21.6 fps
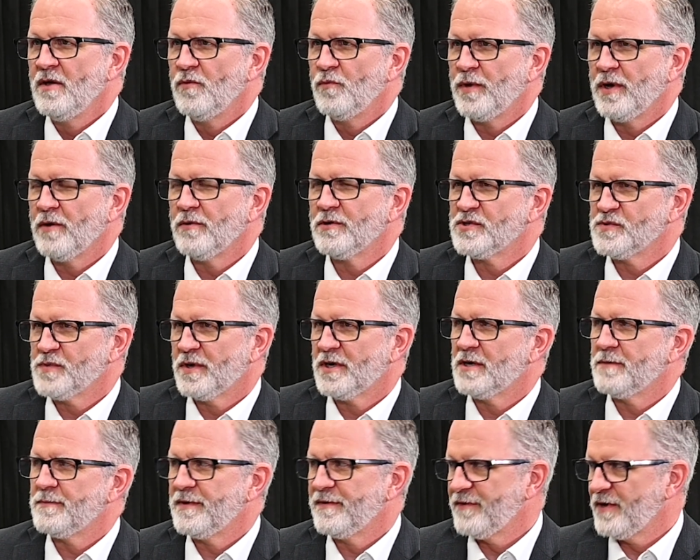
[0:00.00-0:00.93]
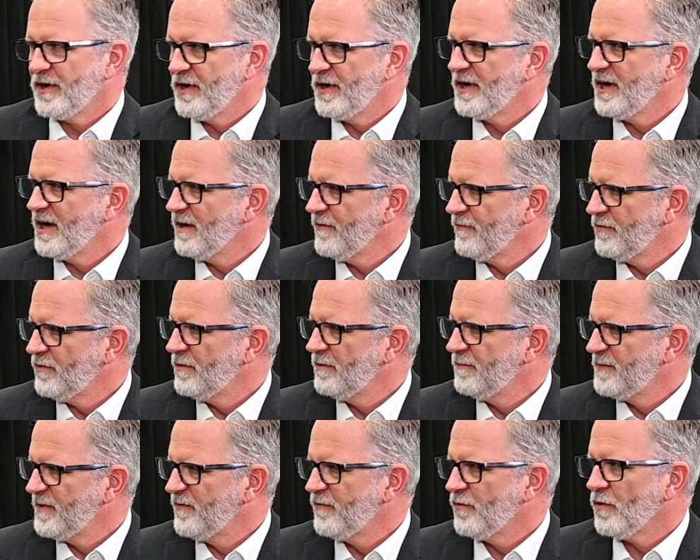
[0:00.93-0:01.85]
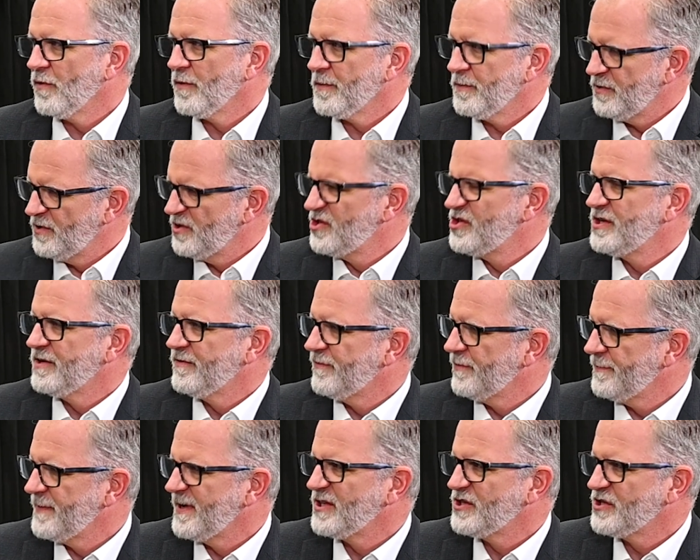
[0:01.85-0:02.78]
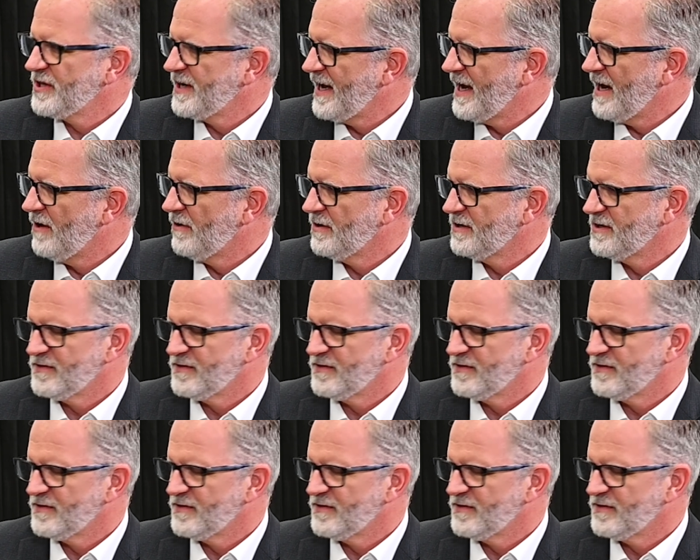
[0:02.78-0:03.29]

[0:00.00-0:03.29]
we always wanted to be very careful before we pushed information out,